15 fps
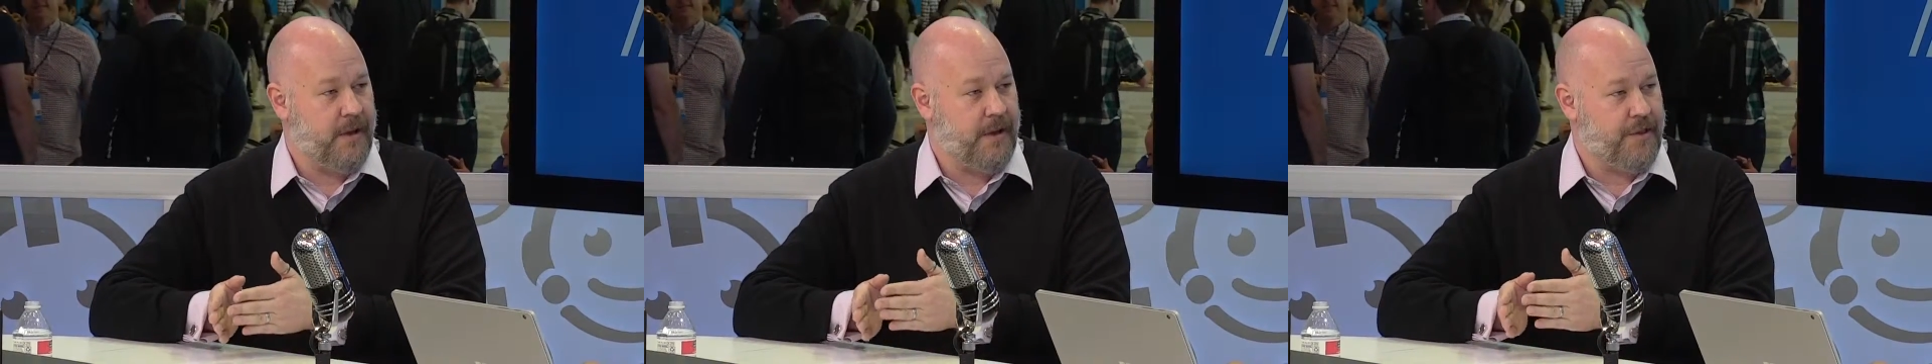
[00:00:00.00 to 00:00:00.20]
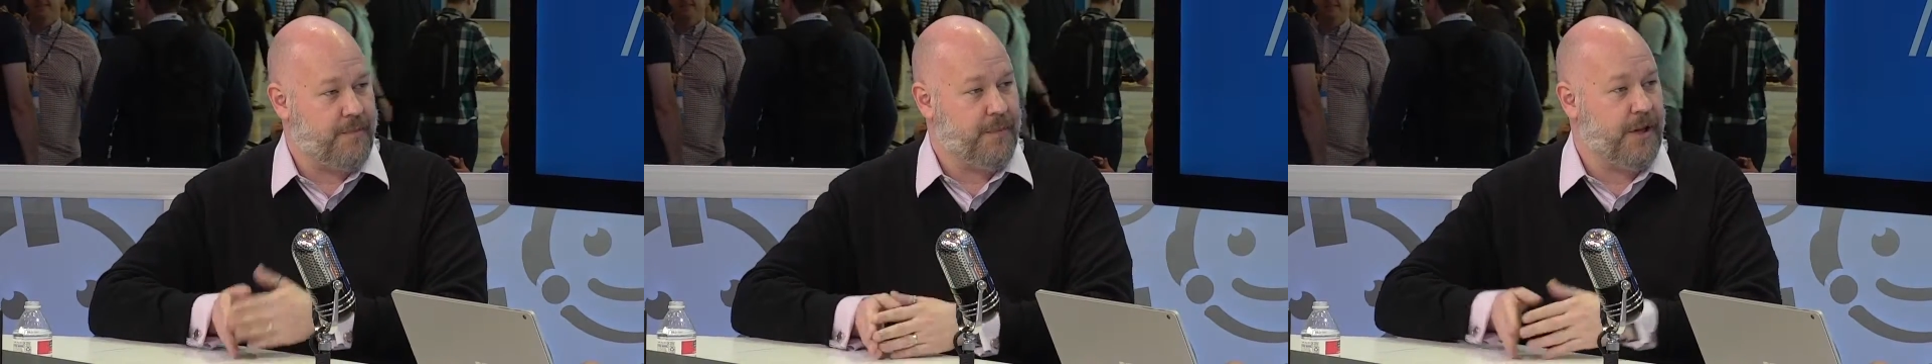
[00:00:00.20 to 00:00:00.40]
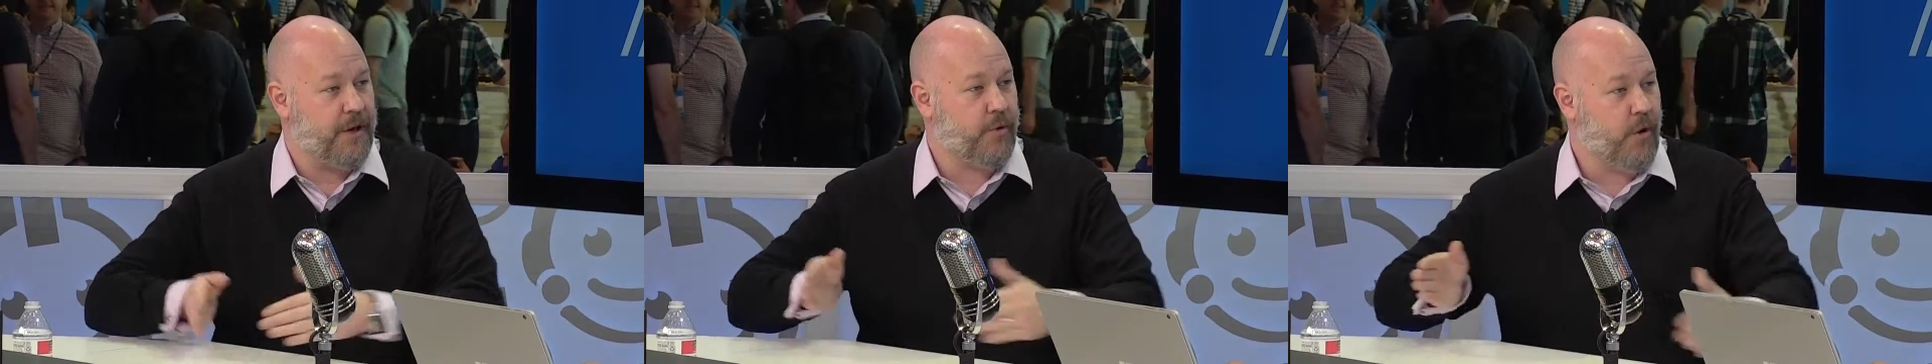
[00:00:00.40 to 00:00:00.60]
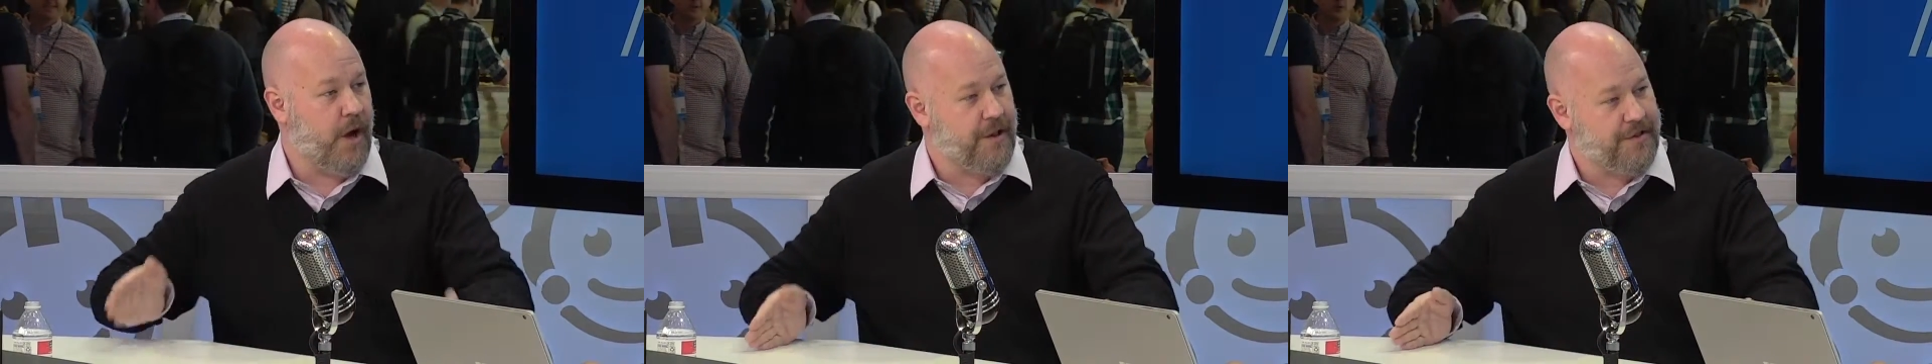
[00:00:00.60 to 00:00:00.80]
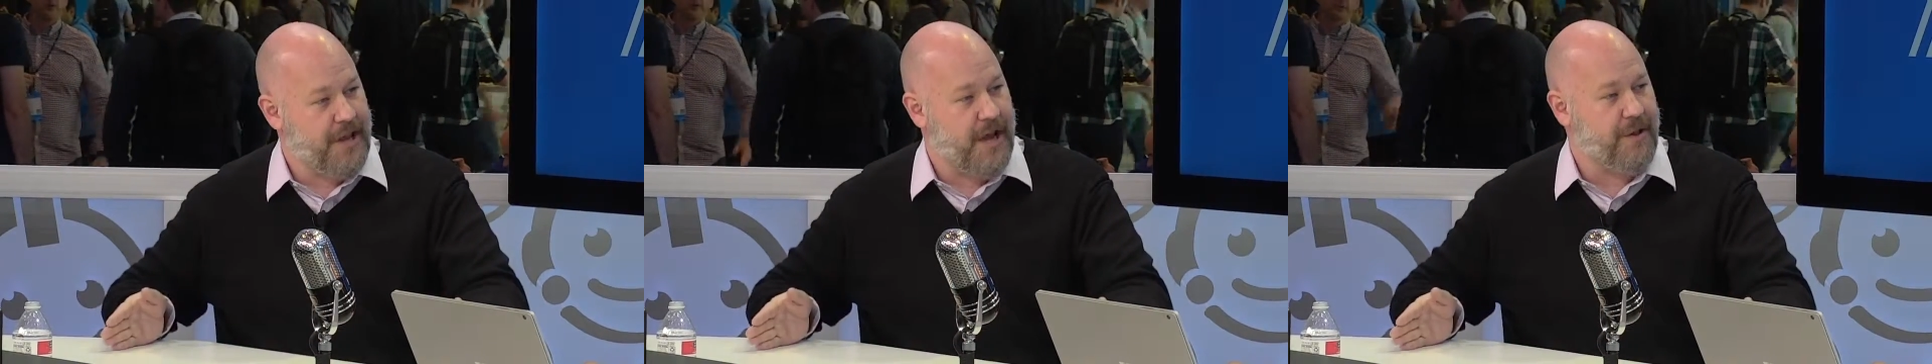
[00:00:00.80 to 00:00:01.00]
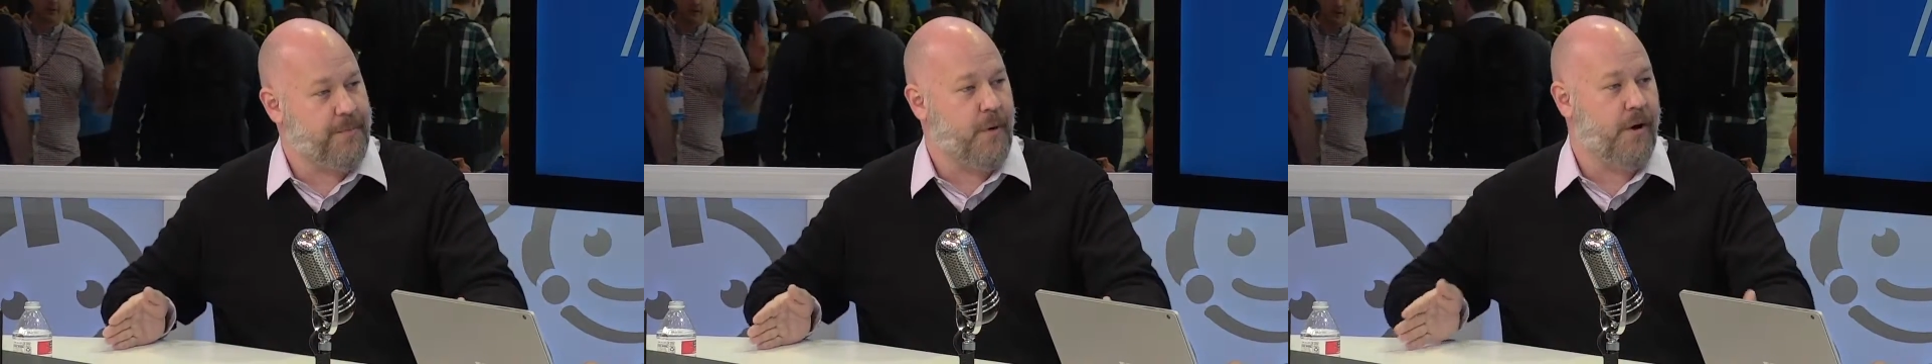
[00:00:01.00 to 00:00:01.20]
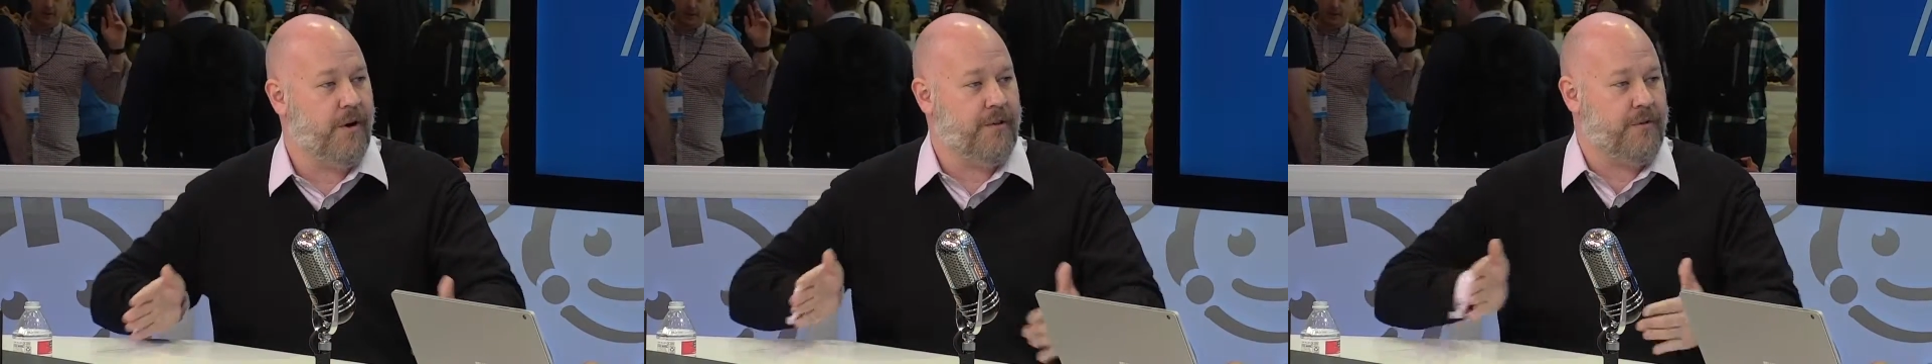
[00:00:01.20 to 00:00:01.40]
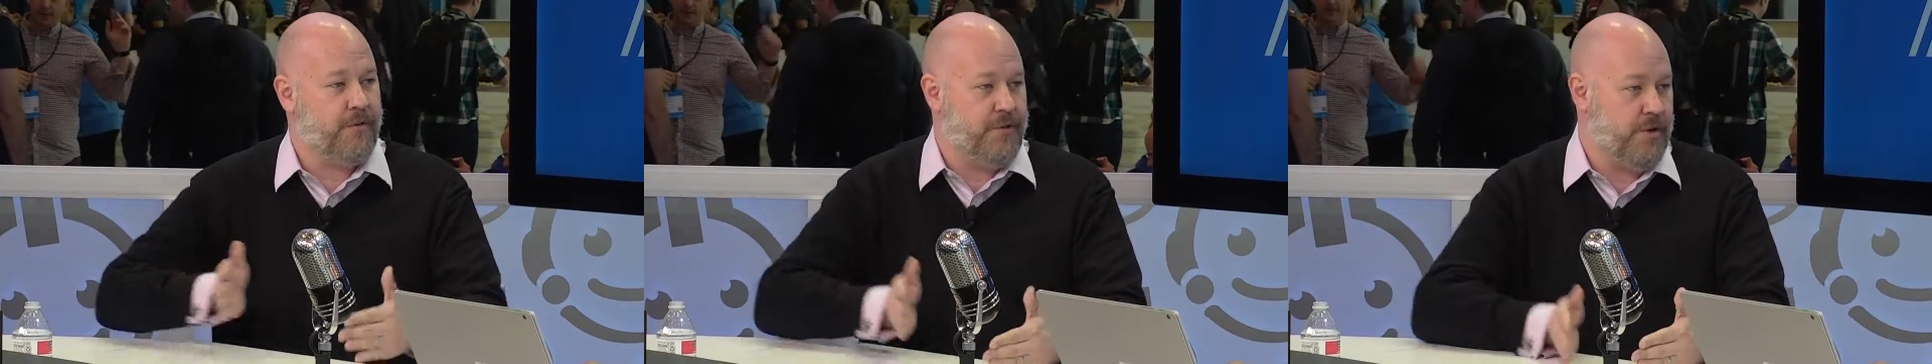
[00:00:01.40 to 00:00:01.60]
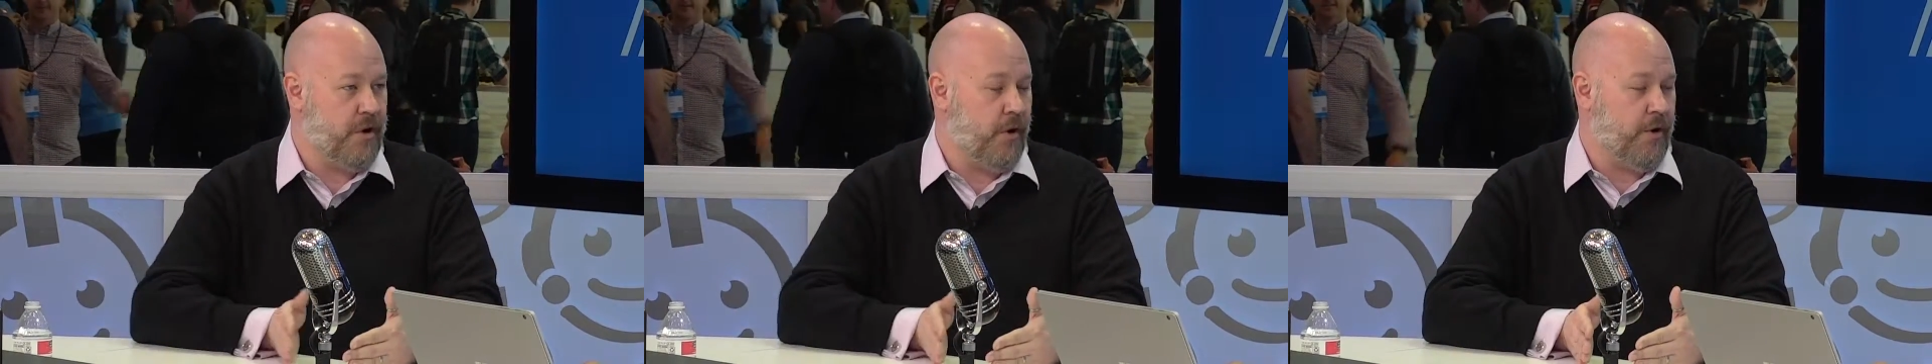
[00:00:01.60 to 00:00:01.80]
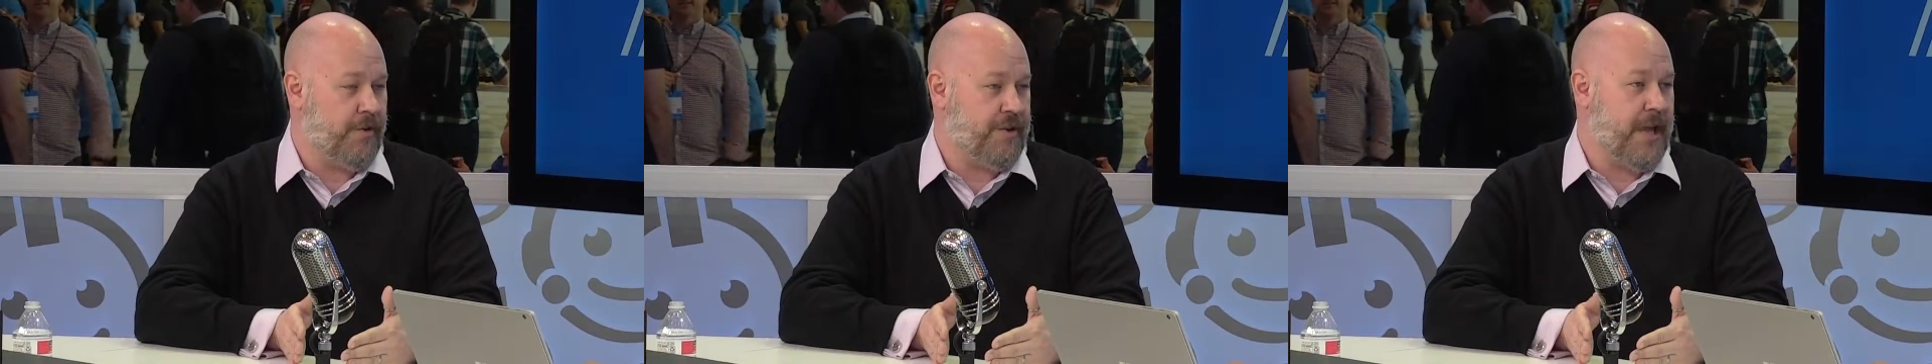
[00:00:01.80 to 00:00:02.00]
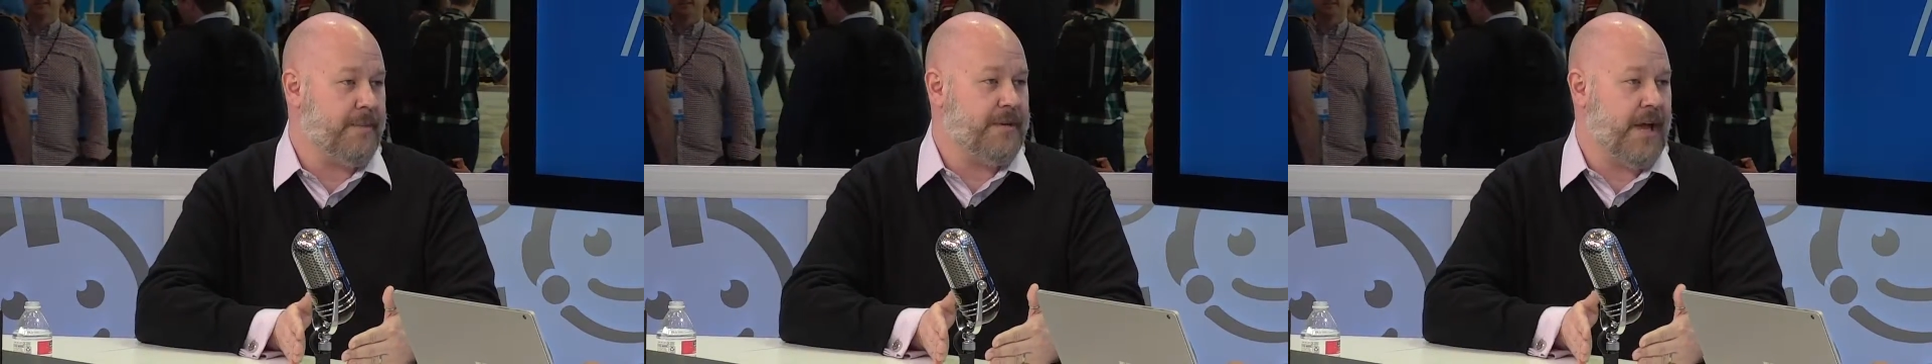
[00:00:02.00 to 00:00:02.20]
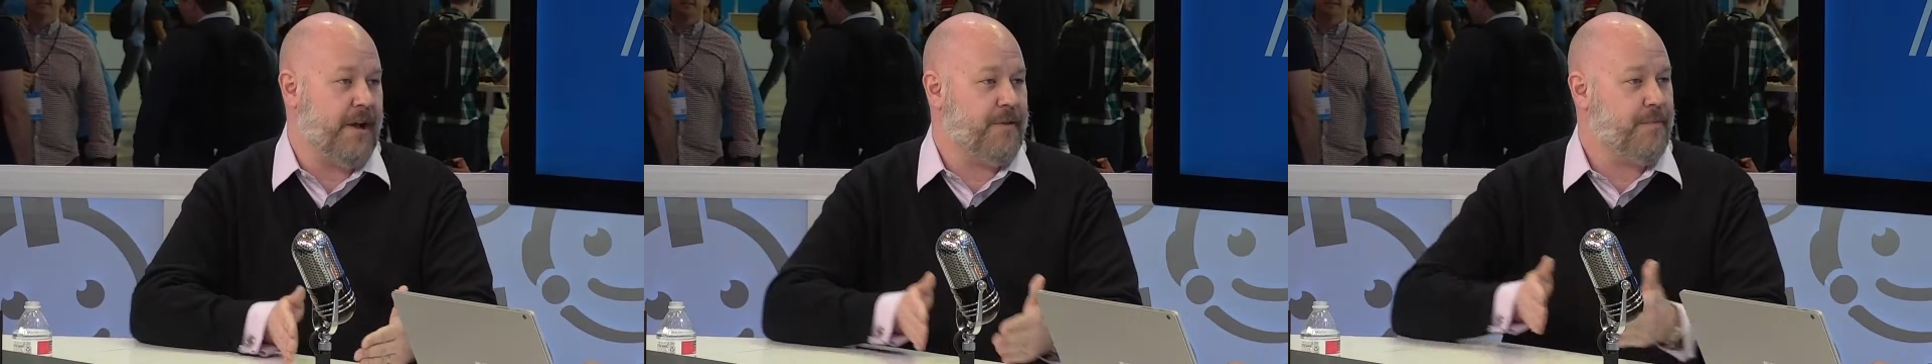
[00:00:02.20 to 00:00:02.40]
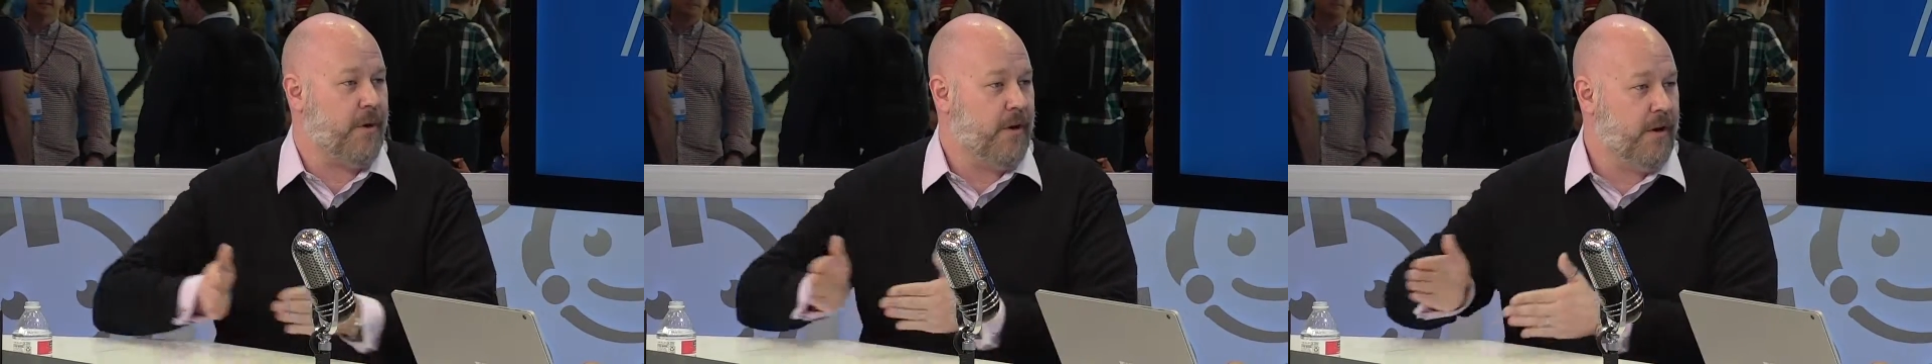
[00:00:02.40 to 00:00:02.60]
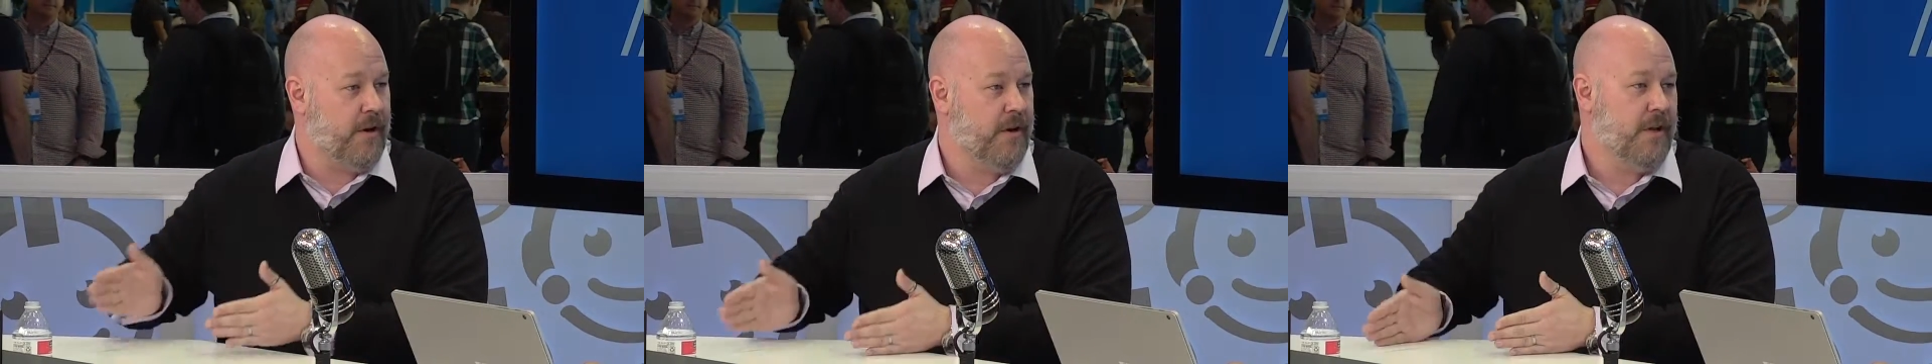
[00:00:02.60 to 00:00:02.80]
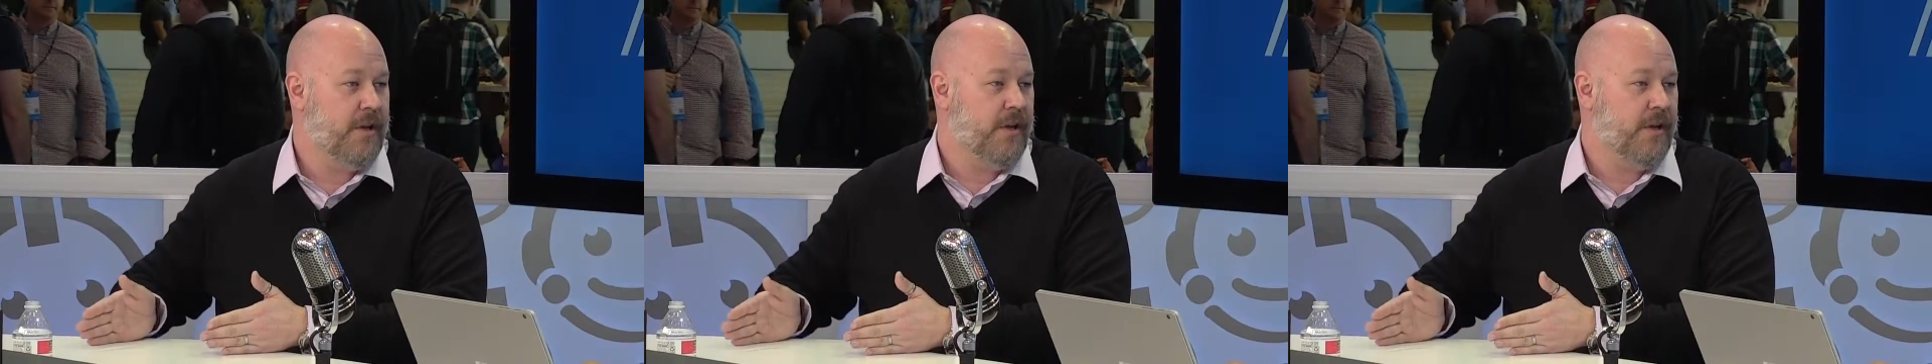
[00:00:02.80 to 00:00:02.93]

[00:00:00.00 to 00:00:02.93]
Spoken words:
split across taskbars or same taskbar